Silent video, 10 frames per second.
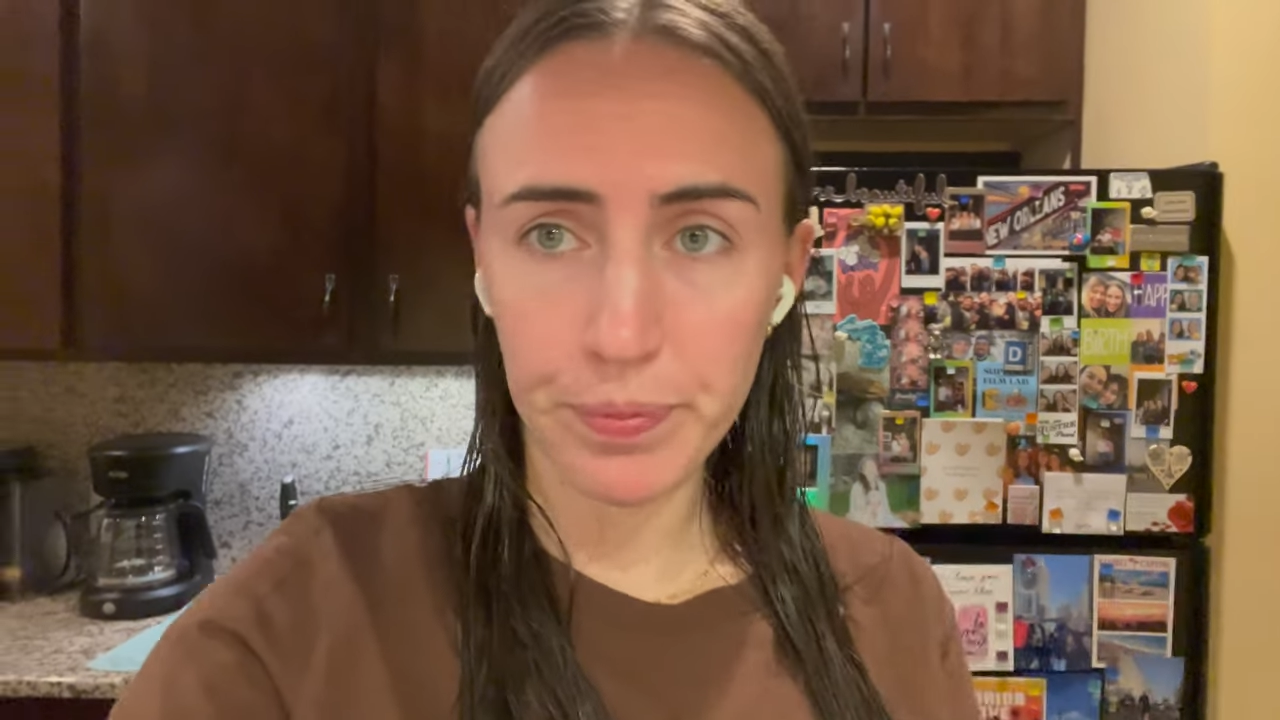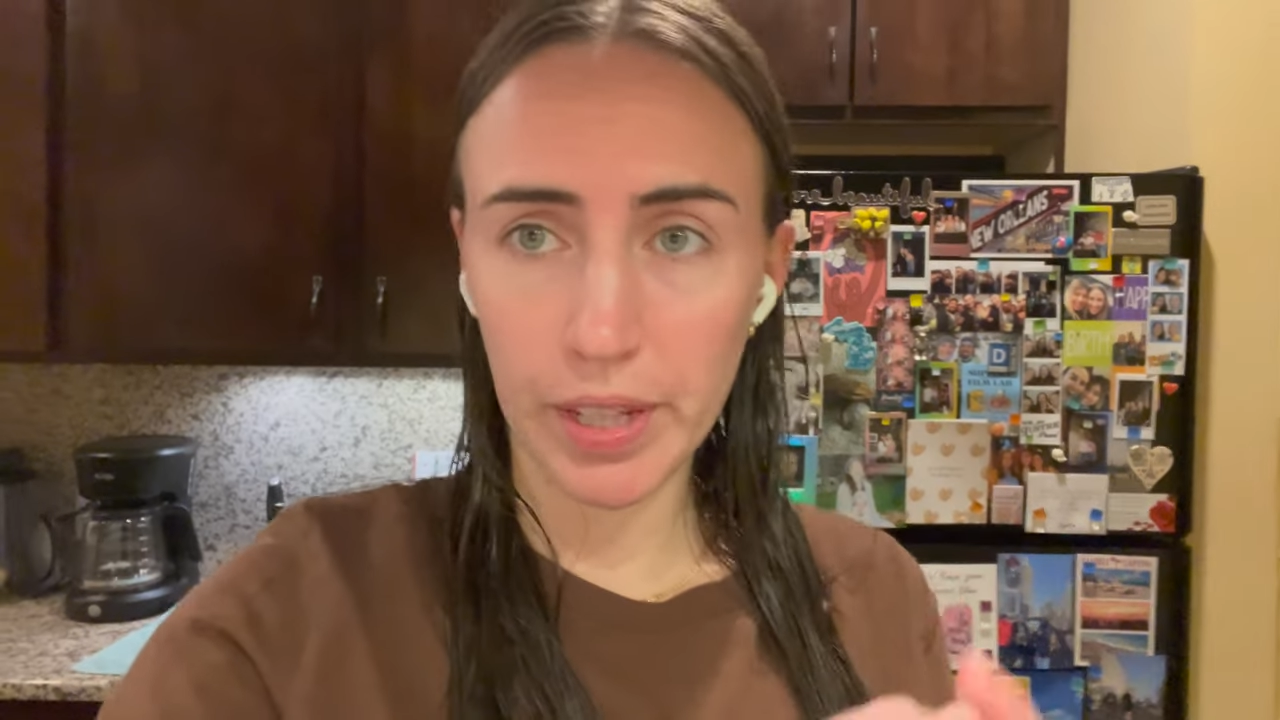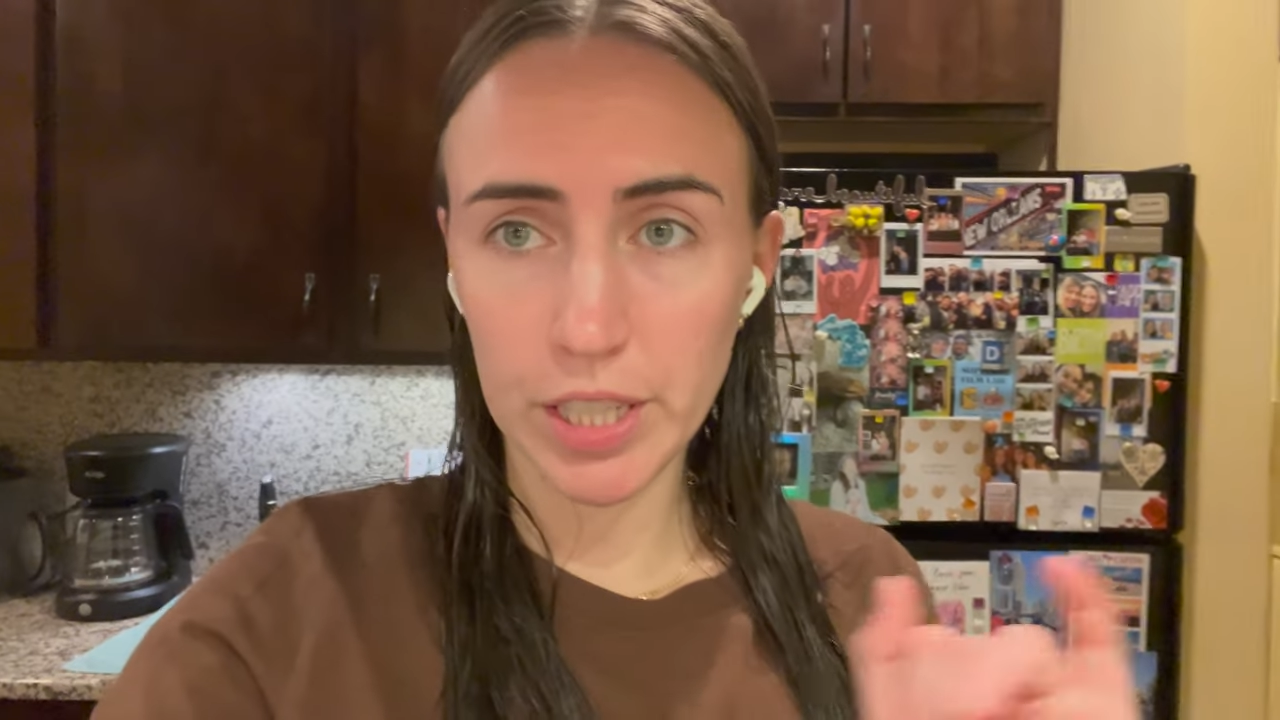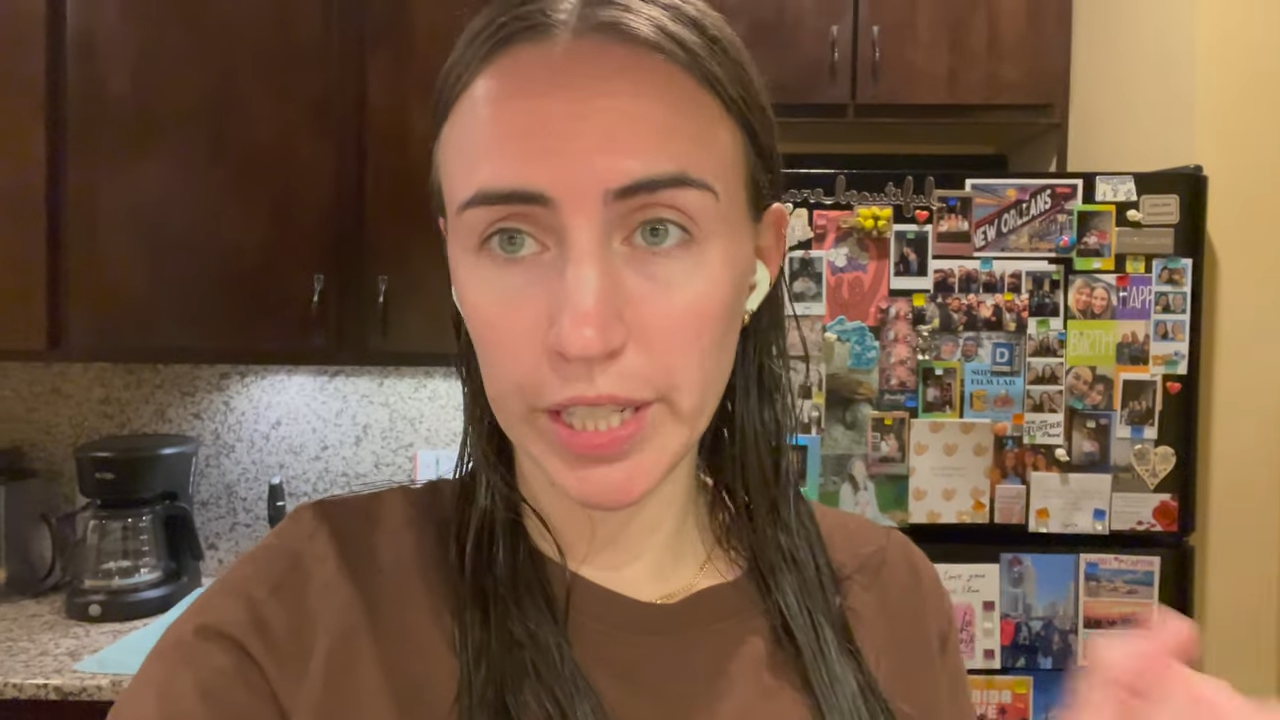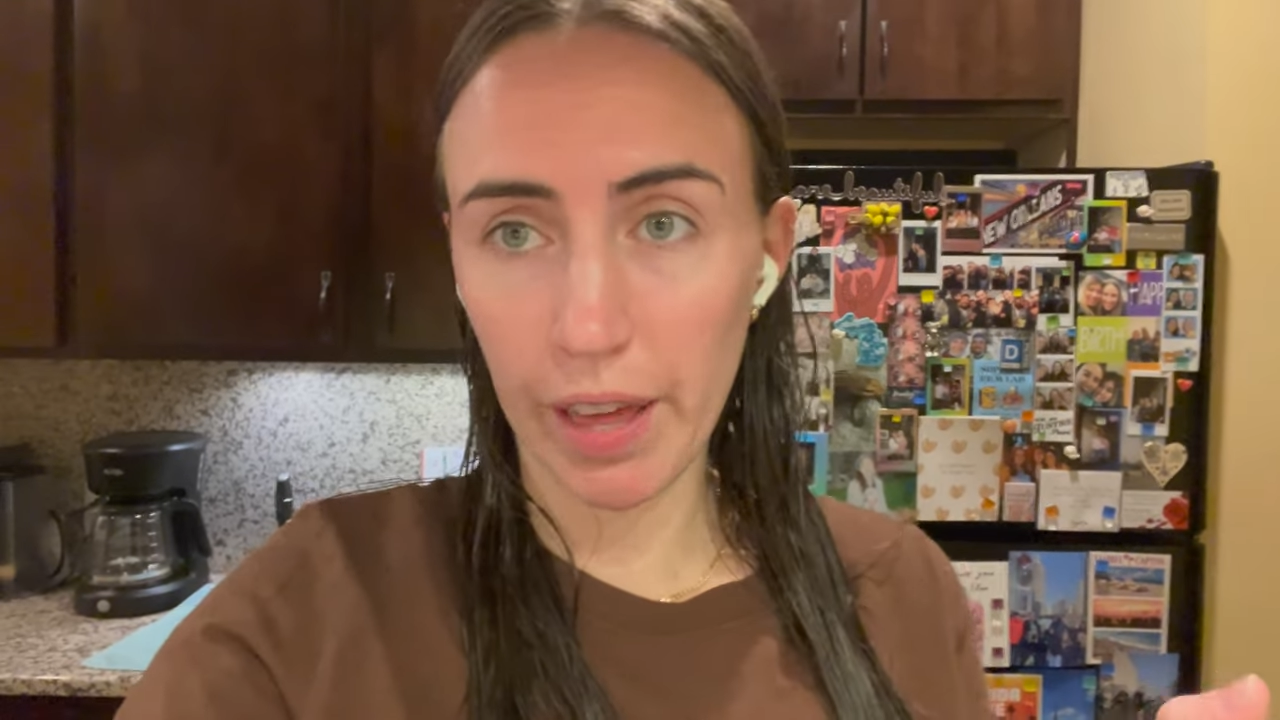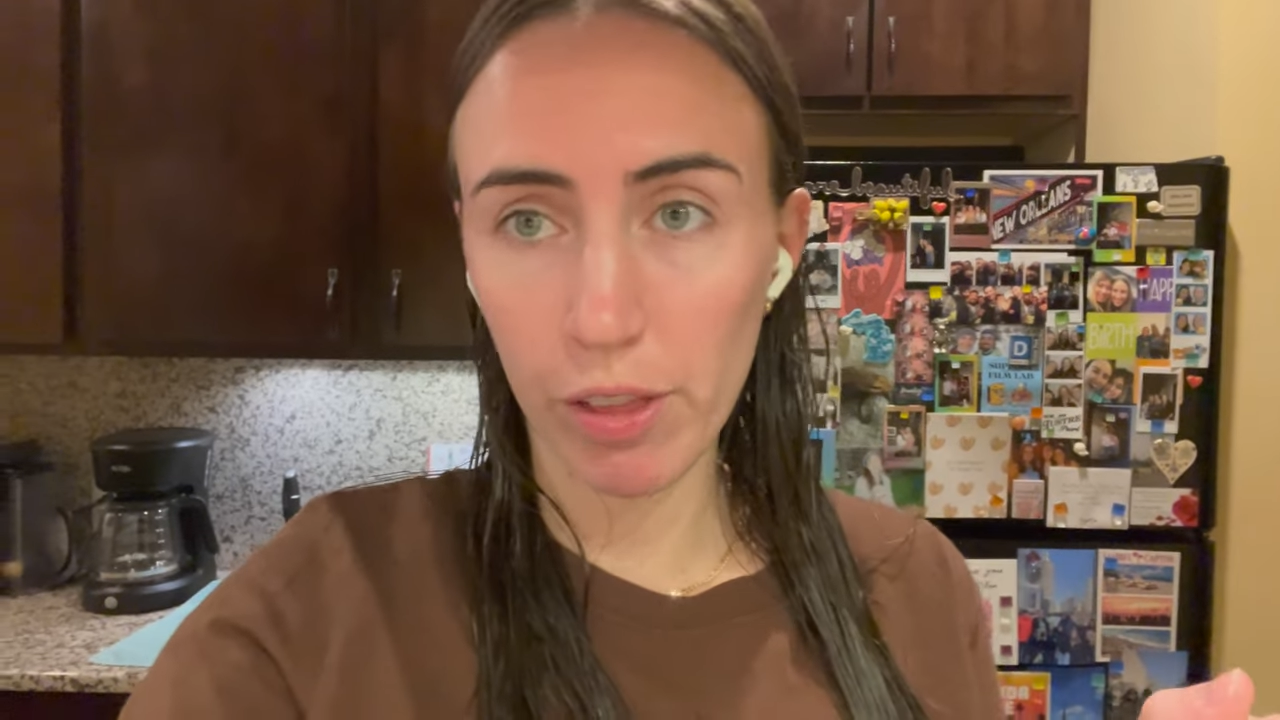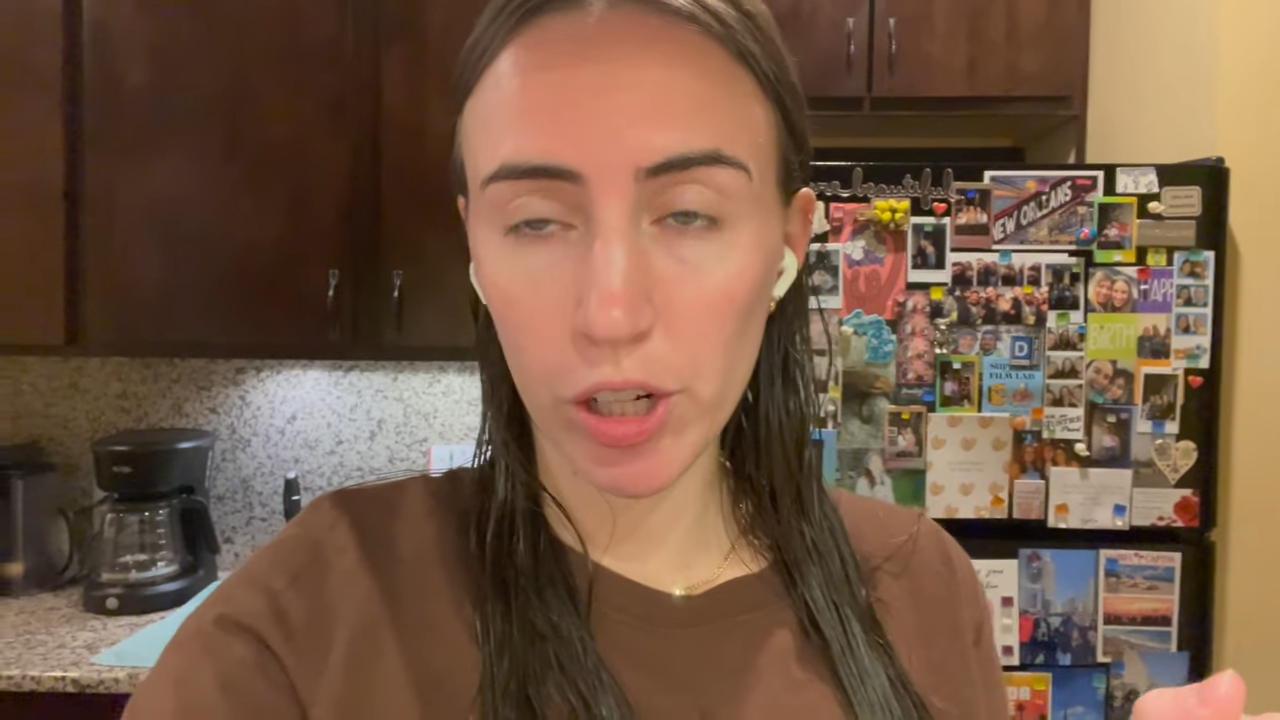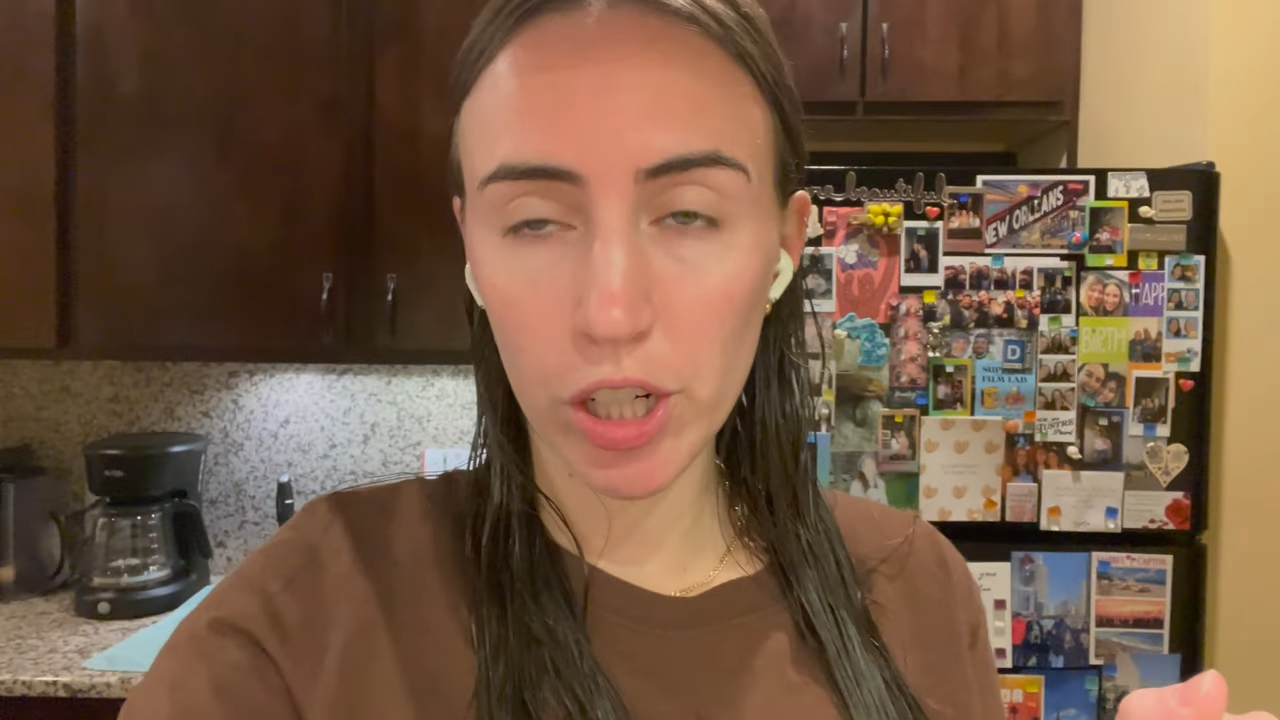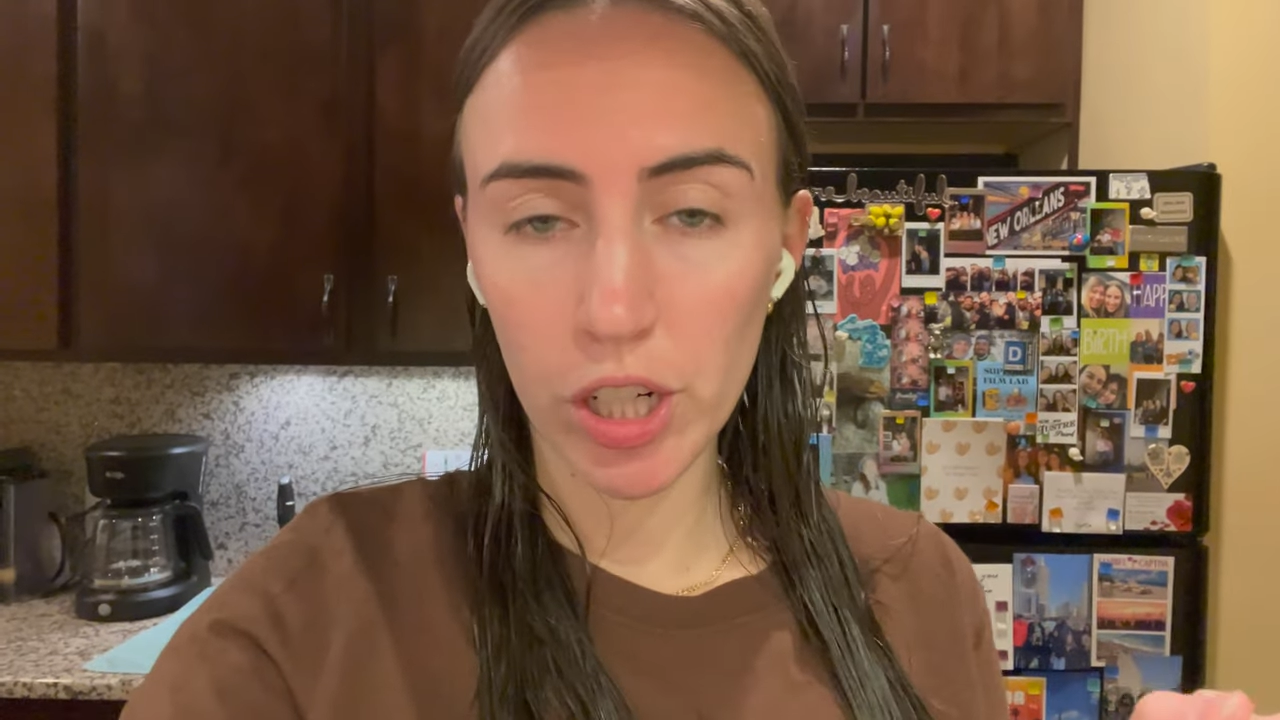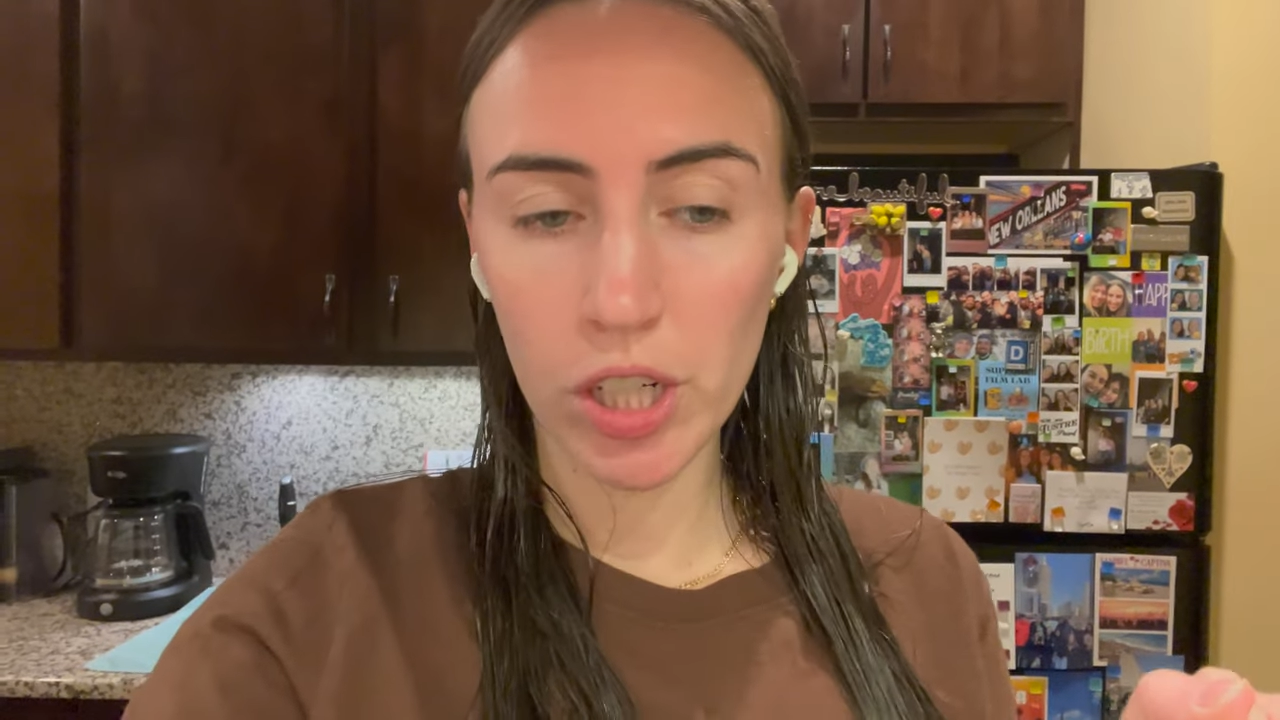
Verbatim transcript: like together,